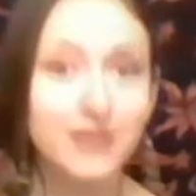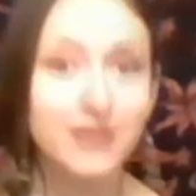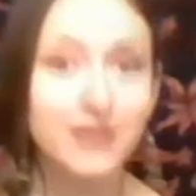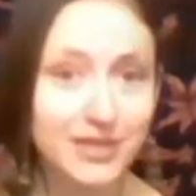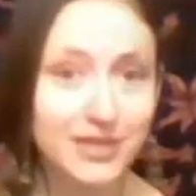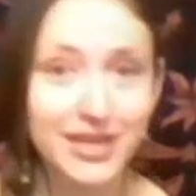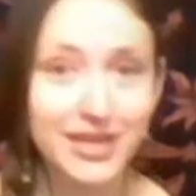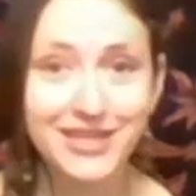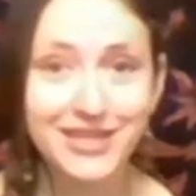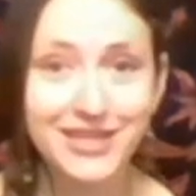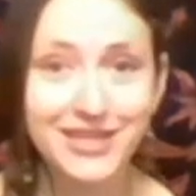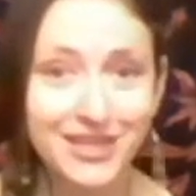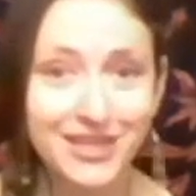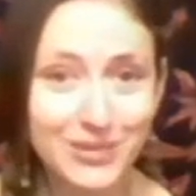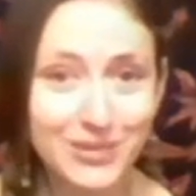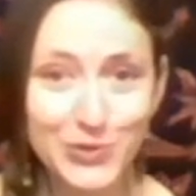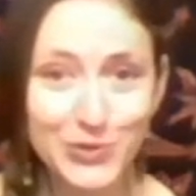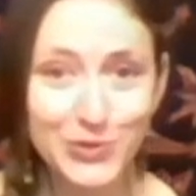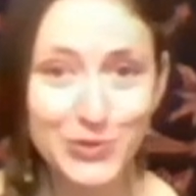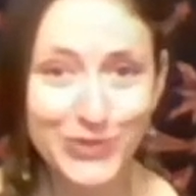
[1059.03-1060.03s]
Did I say this
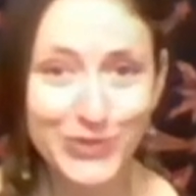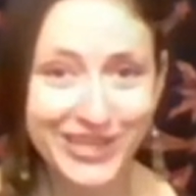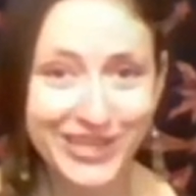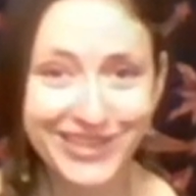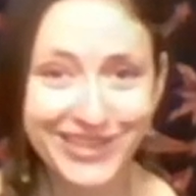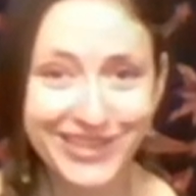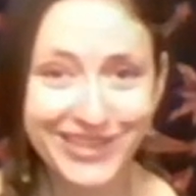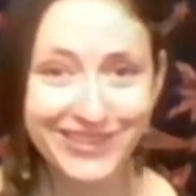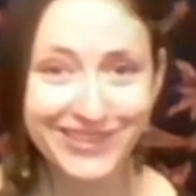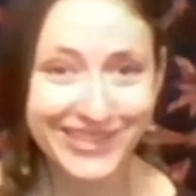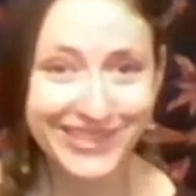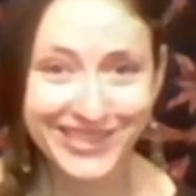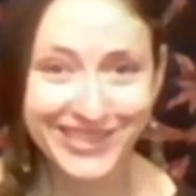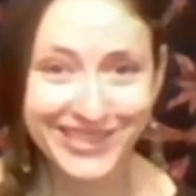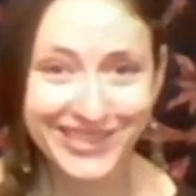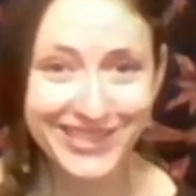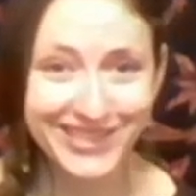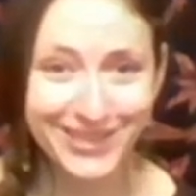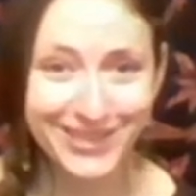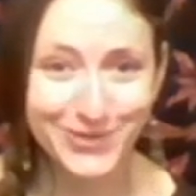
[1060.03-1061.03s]
was big or did I
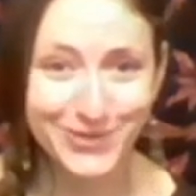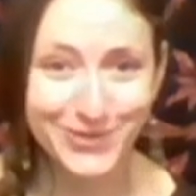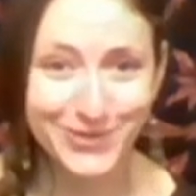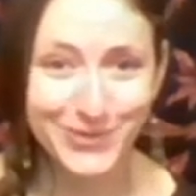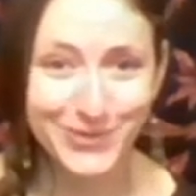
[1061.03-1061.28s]
say this was